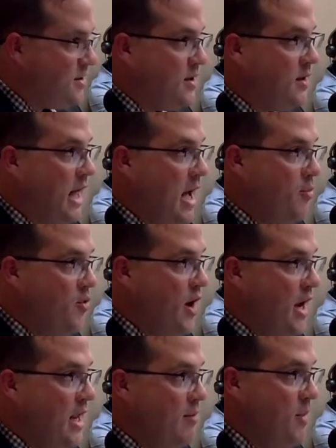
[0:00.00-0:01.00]

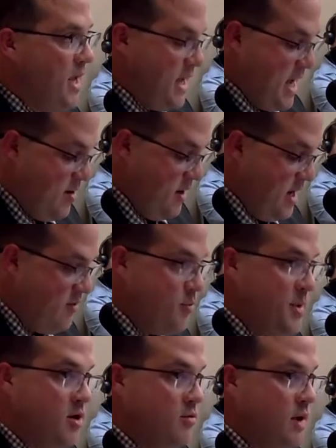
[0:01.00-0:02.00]
collaborate and make county
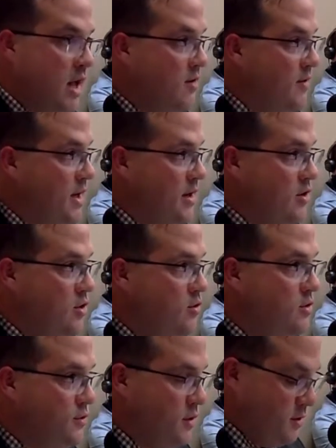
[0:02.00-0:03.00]
government a relevant and
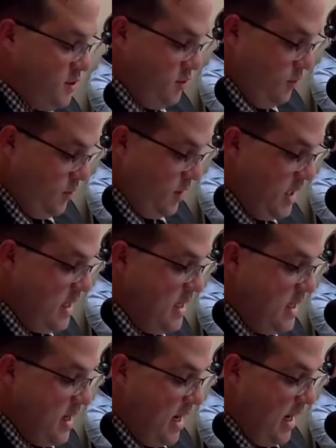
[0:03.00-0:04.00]
useful tool
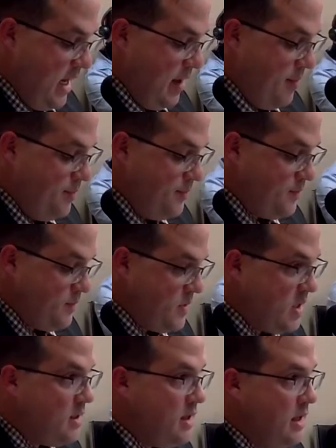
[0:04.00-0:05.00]

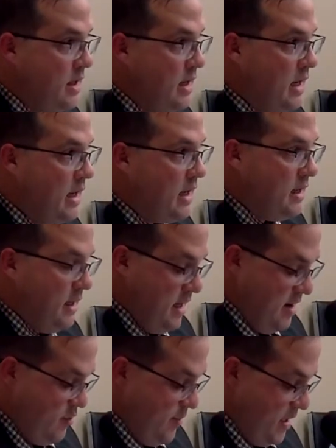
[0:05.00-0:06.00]
in
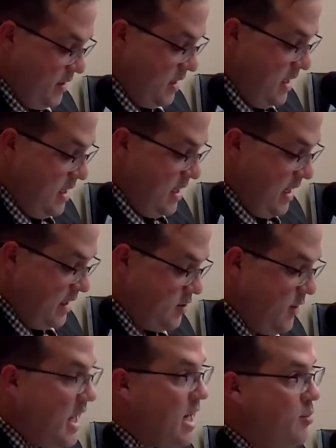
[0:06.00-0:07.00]
government. So
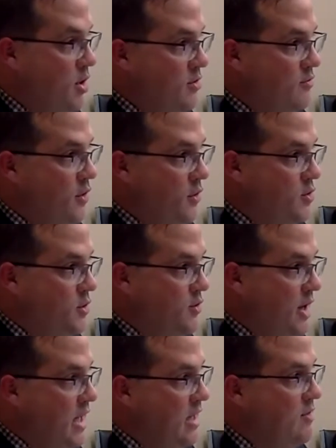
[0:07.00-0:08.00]
again, I'm looking forward to a
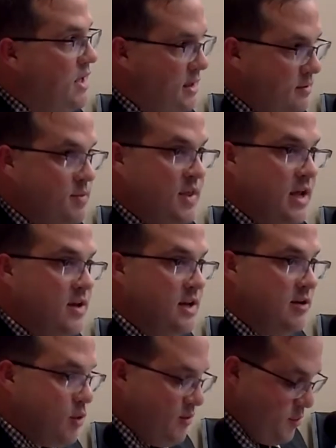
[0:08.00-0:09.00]
great evening, and thank you to everyone for